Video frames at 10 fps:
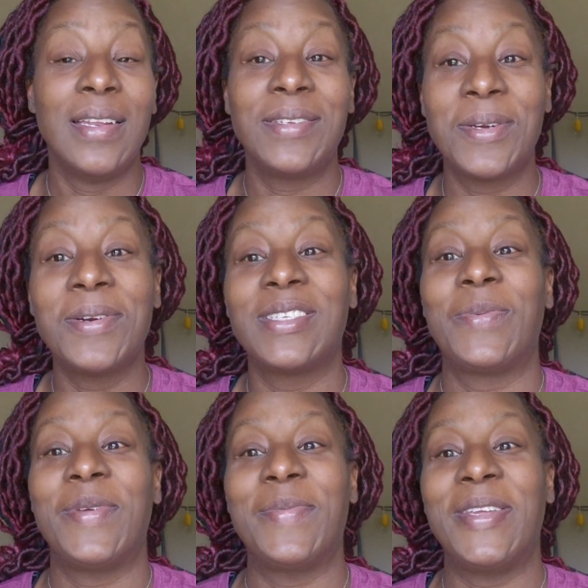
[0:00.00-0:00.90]
This girl has
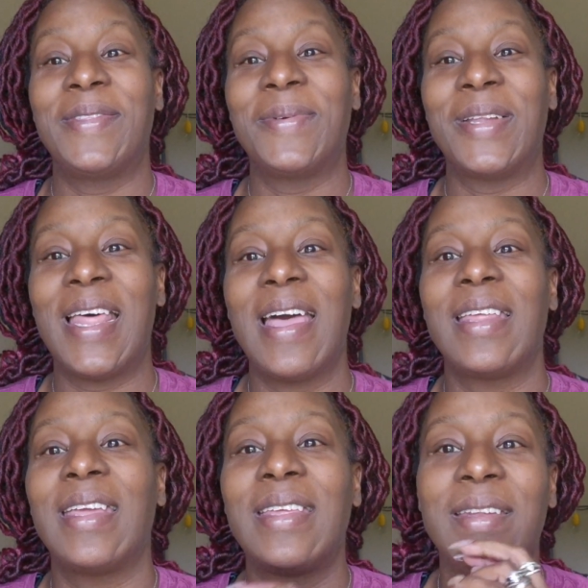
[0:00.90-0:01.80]
put me through a lot,
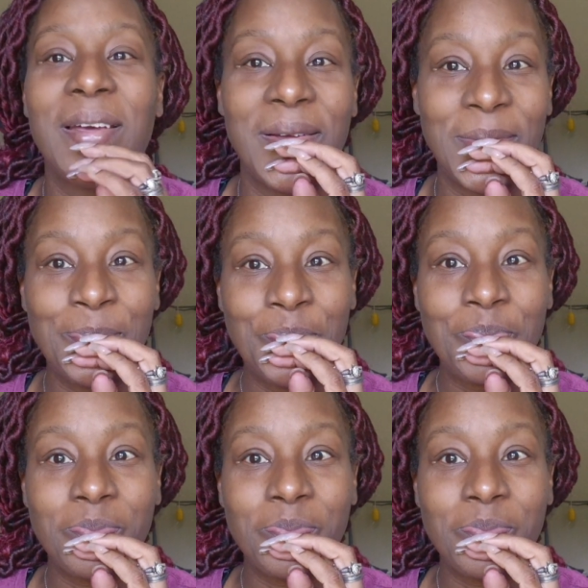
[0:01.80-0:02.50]
and